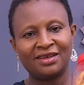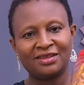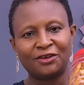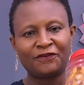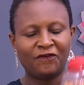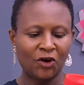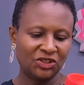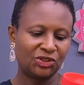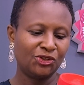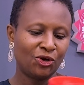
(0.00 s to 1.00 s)
The
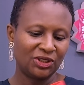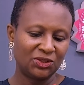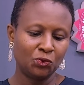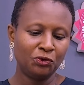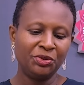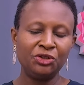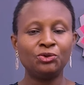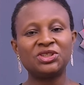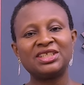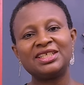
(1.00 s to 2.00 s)
first nut we'll be
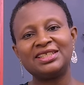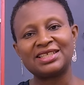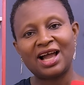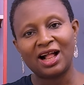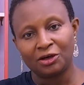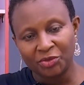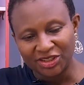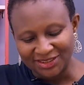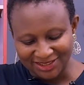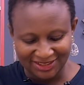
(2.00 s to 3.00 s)
using is
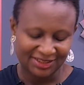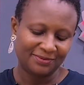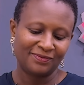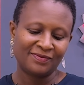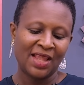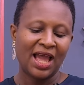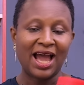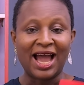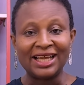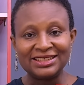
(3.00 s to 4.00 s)
almonds.
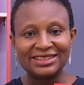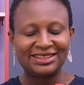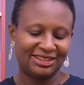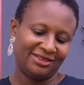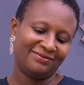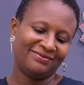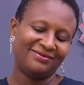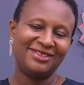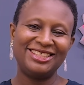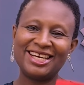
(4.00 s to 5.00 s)
And
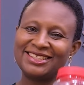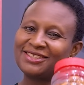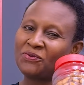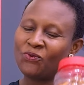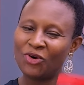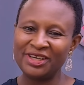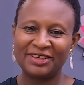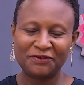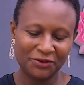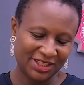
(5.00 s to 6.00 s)
here's the
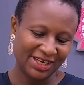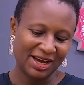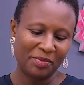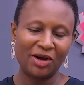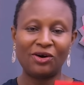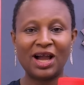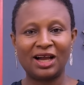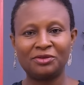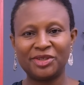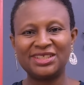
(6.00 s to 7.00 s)
wonderful thing about
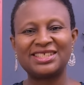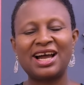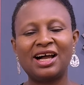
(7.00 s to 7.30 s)
almonds.